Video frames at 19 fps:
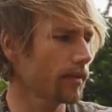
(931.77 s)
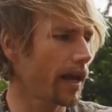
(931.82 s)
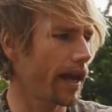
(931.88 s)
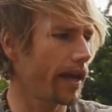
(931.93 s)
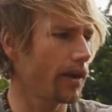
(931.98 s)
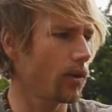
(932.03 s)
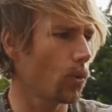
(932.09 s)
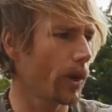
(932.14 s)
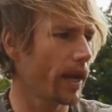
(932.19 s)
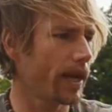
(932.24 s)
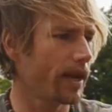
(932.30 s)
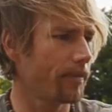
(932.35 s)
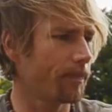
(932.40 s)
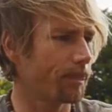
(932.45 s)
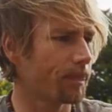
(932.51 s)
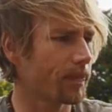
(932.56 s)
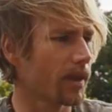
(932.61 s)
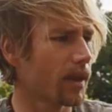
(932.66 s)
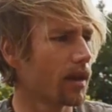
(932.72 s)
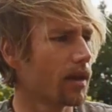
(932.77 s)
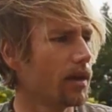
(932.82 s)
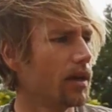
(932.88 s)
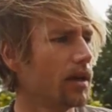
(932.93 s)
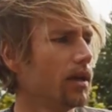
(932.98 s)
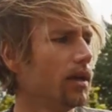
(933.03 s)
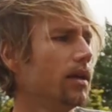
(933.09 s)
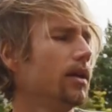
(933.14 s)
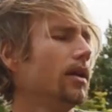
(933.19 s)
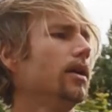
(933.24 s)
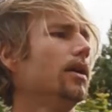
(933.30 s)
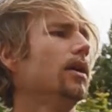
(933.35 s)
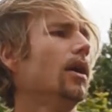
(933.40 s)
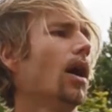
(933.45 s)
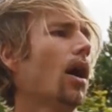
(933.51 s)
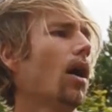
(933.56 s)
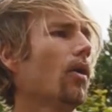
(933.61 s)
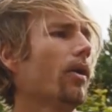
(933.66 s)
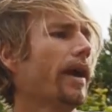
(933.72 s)
anyway.
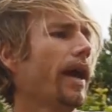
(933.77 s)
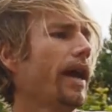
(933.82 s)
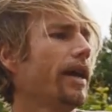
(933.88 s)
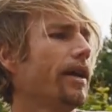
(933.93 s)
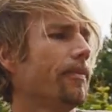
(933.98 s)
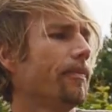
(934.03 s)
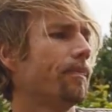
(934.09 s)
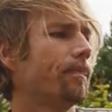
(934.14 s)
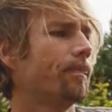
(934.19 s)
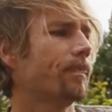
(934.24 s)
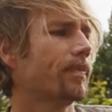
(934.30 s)
Okay.